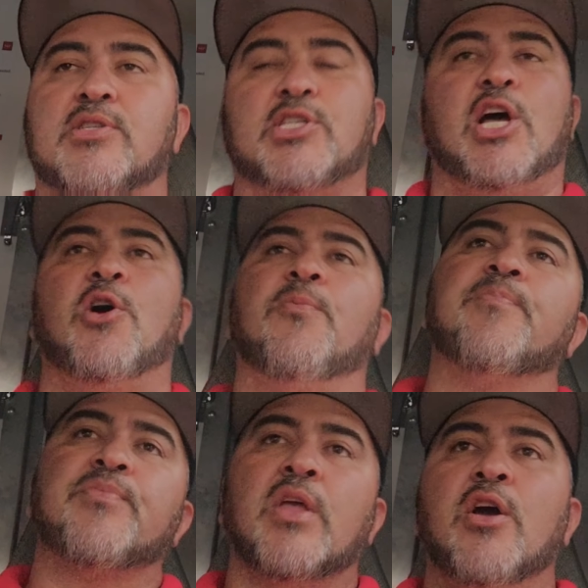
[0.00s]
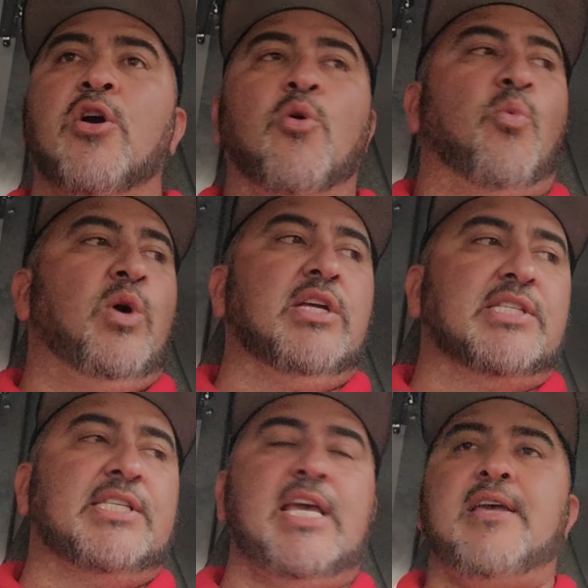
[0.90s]
So we'll
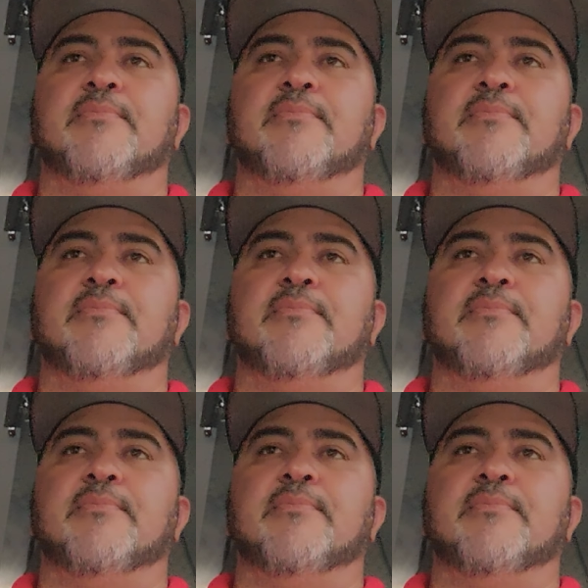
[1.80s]
see.